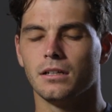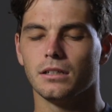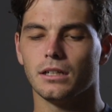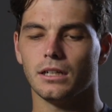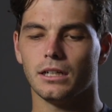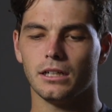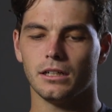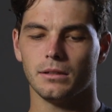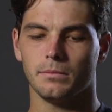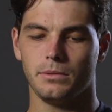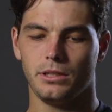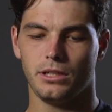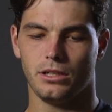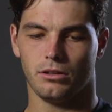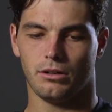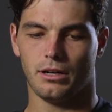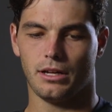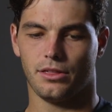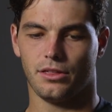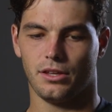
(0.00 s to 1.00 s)

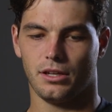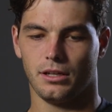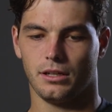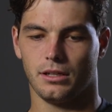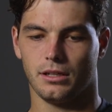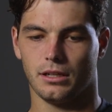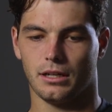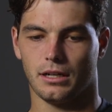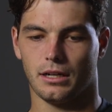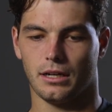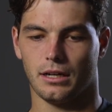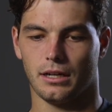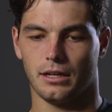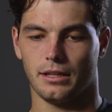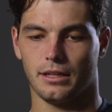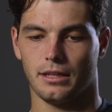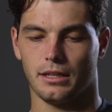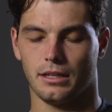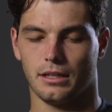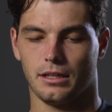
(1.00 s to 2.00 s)
I think
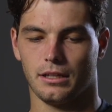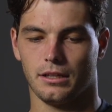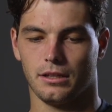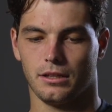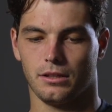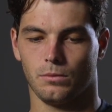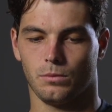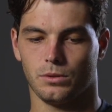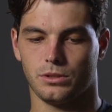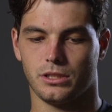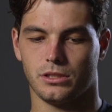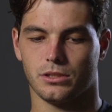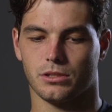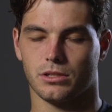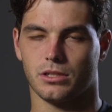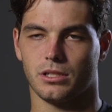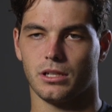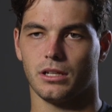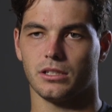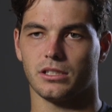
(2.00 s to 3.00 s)
what's
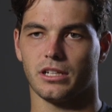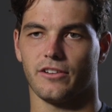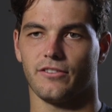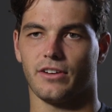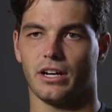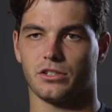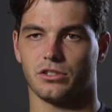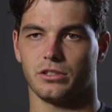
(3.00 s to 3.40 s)
interesting is I